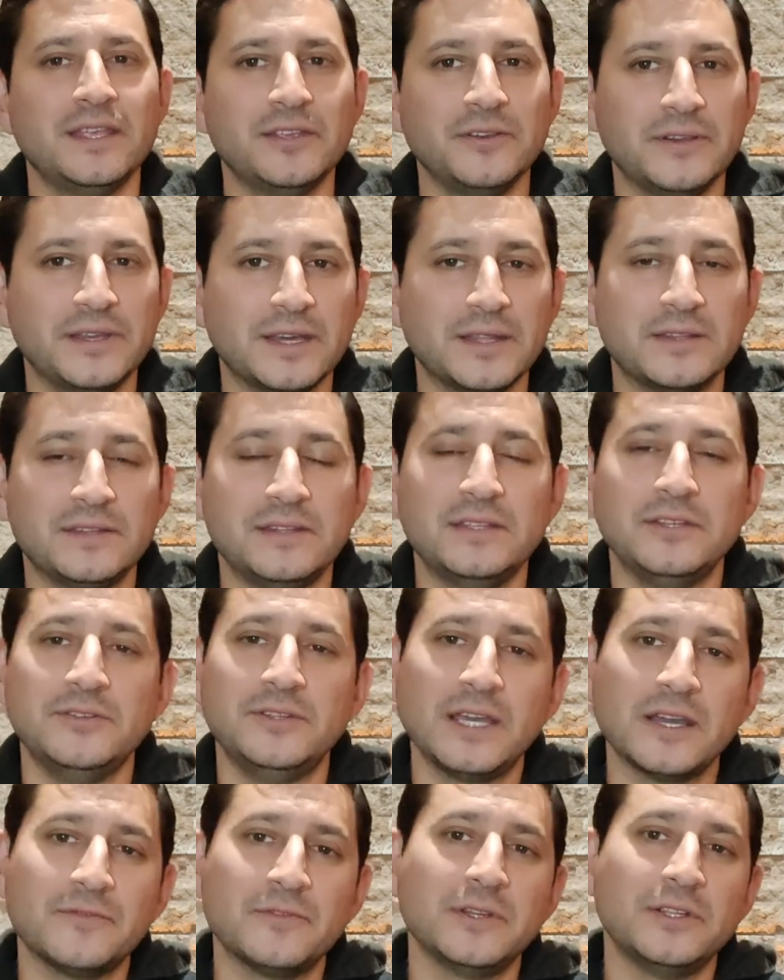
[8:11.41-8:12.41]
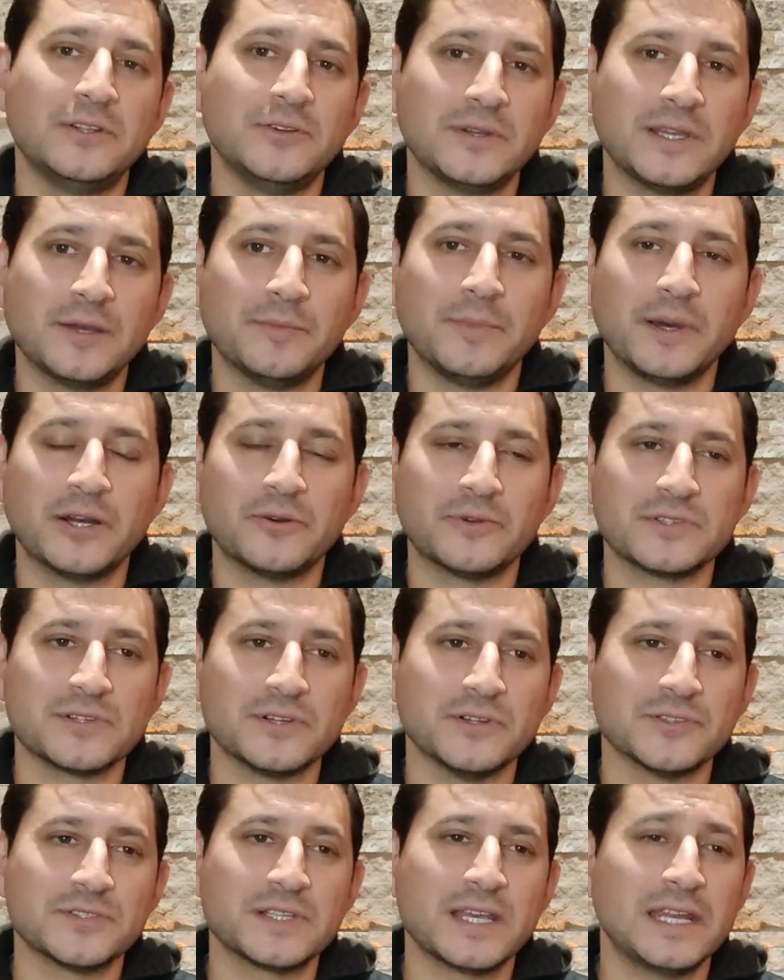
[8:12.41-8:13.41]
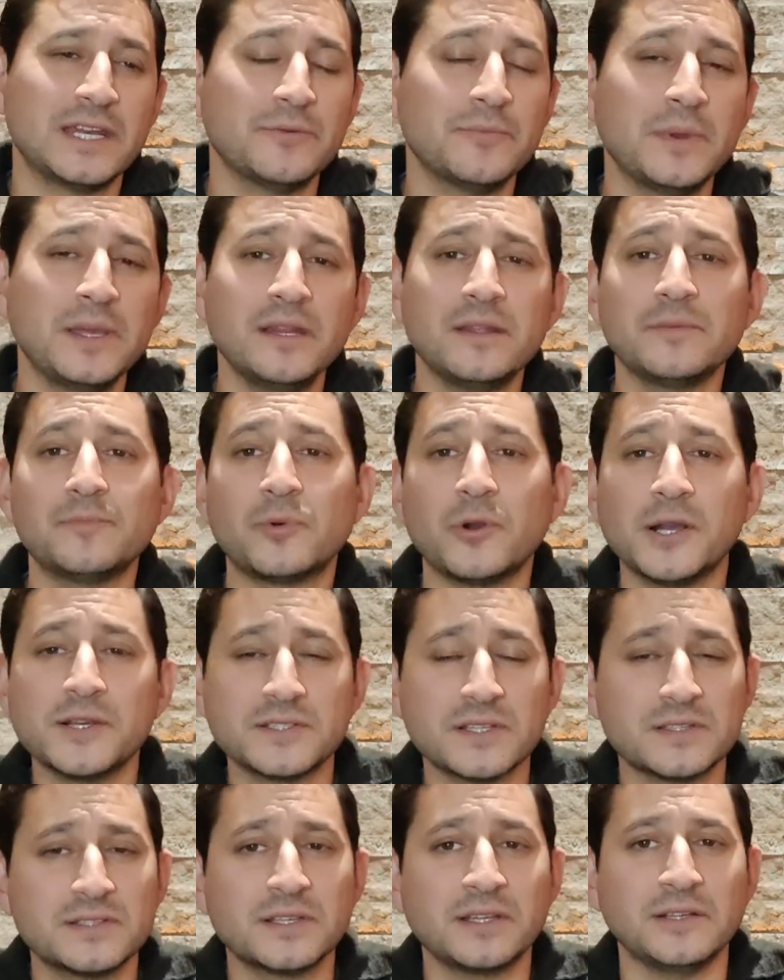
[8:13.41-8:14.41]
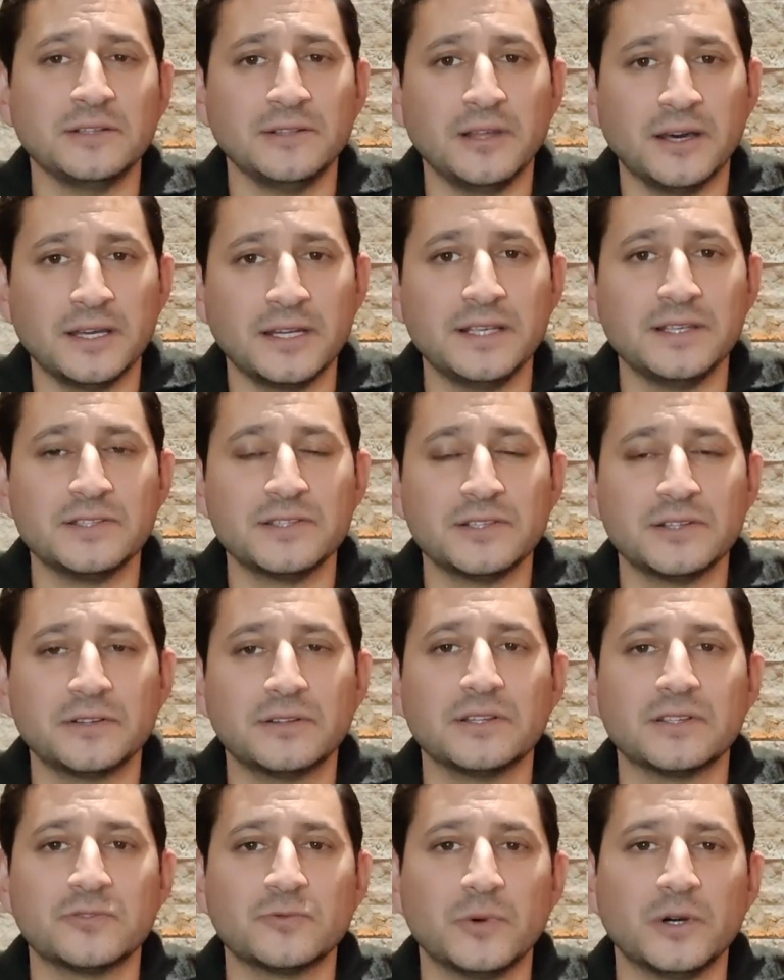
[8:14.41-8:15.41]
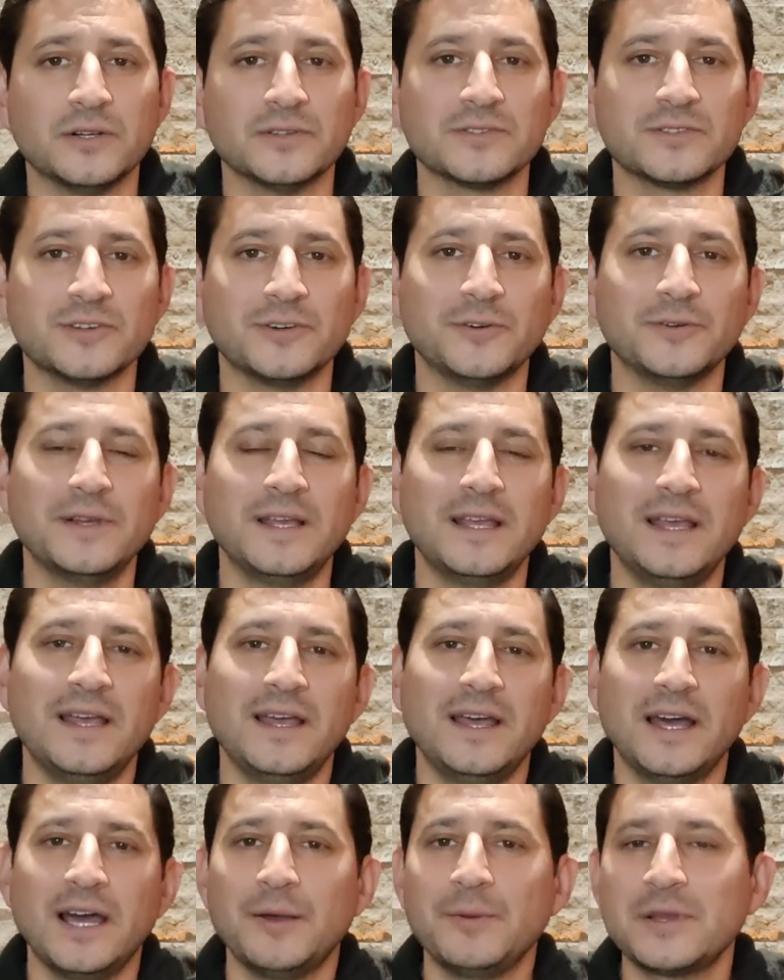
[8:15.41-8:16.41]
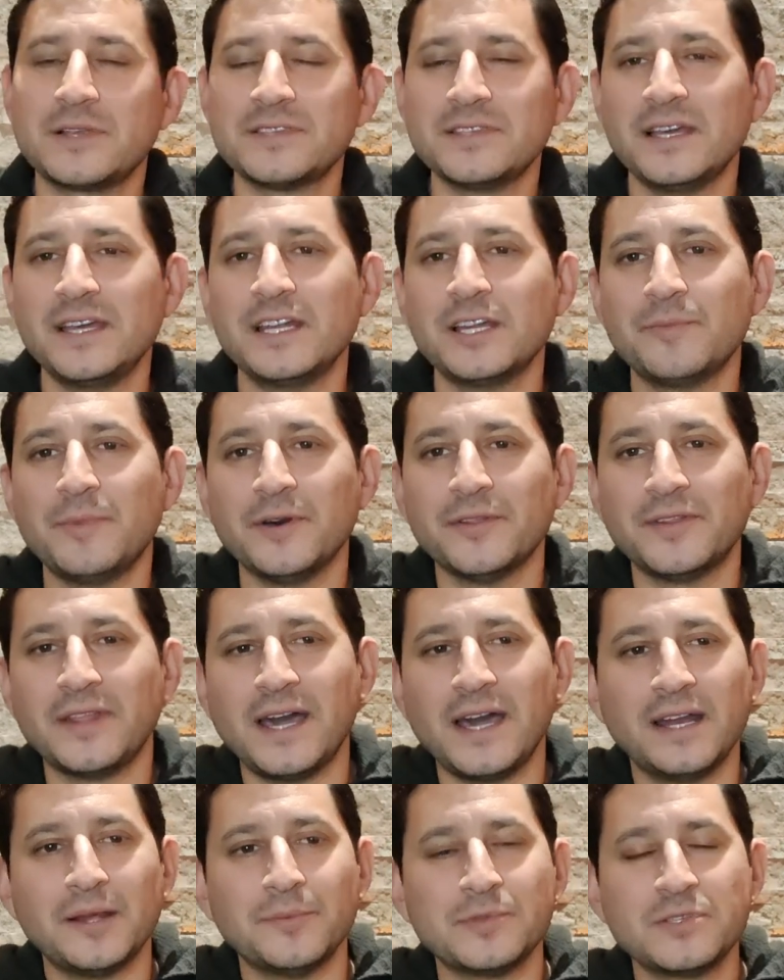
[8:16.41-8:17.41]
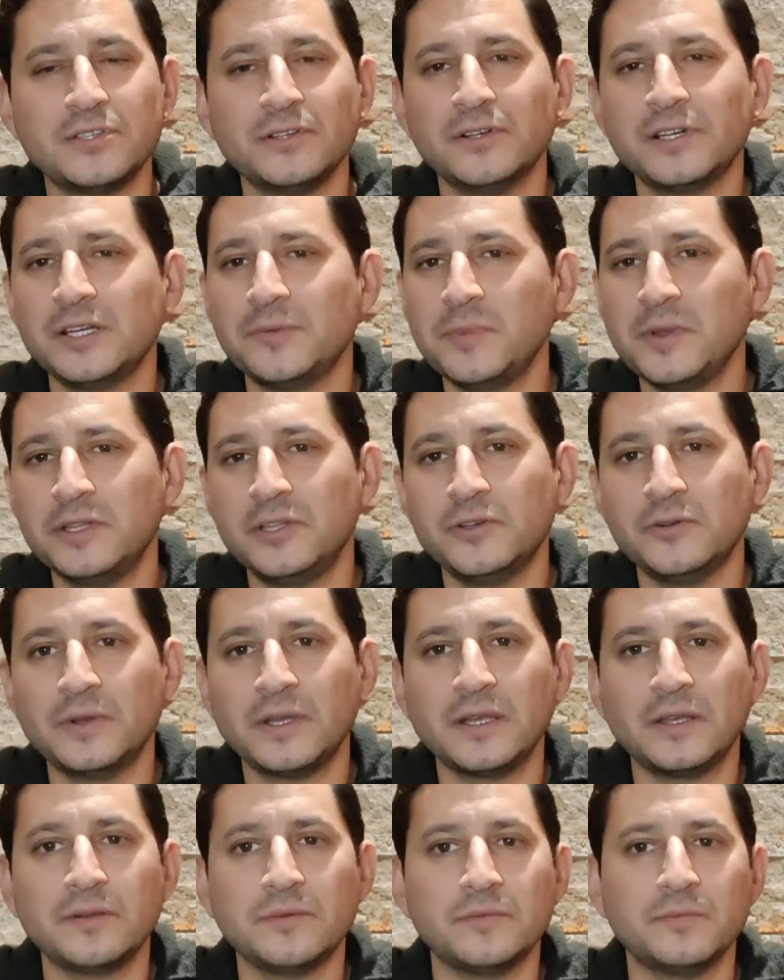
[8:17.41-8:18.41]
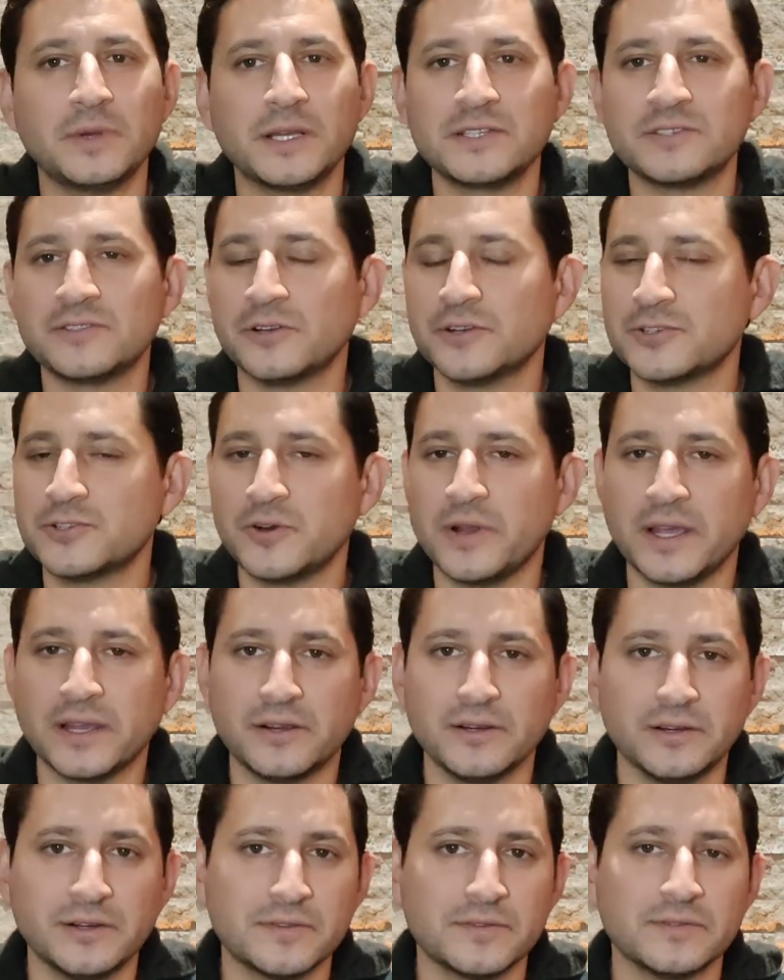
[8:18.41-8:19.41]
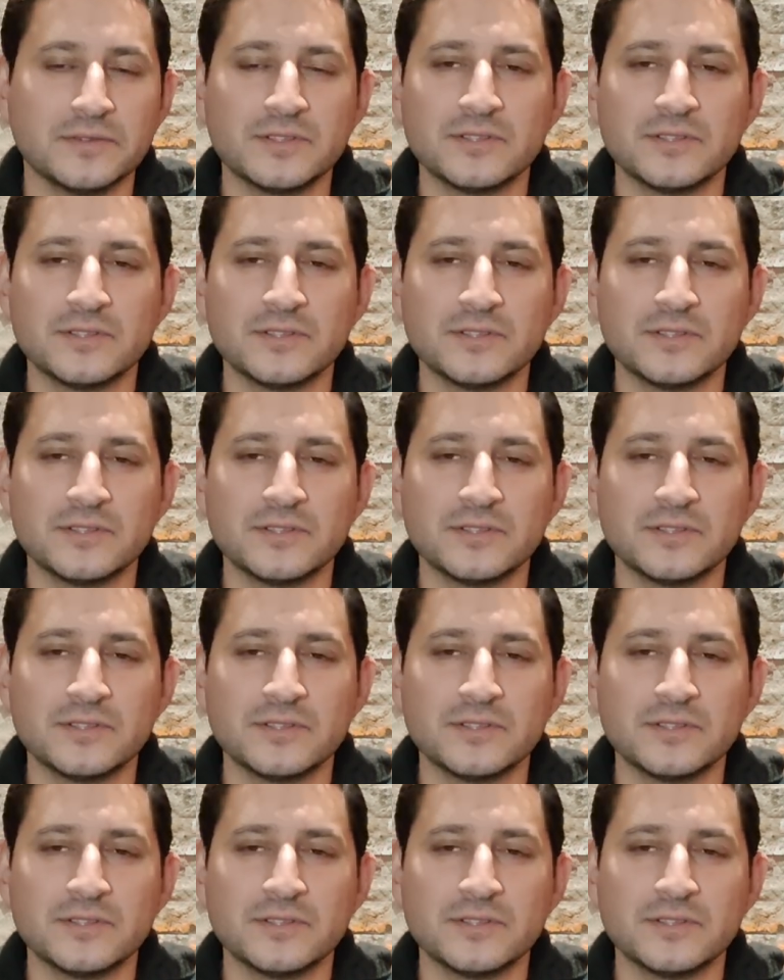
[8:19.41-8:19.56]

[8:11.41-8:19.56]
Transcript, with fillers: you get, you definitely do get better results and it made processing a lot easier as well. So I'm excited about that. I'm still going to be doing my star tracker.